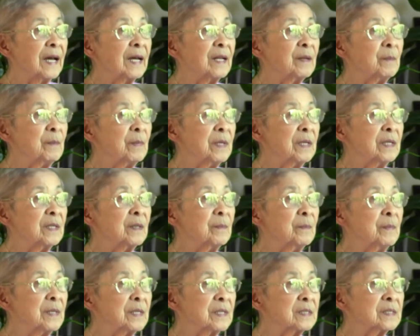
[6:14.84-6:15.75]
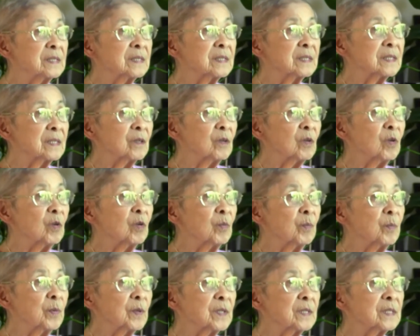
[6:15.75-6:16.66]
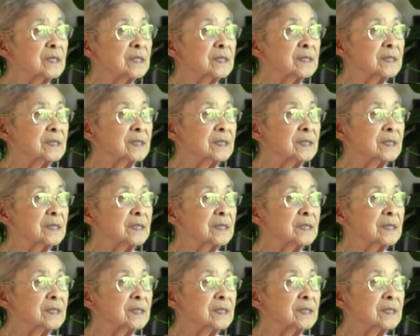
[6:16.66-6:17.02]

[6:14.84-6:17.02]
and made a mess of the whole place.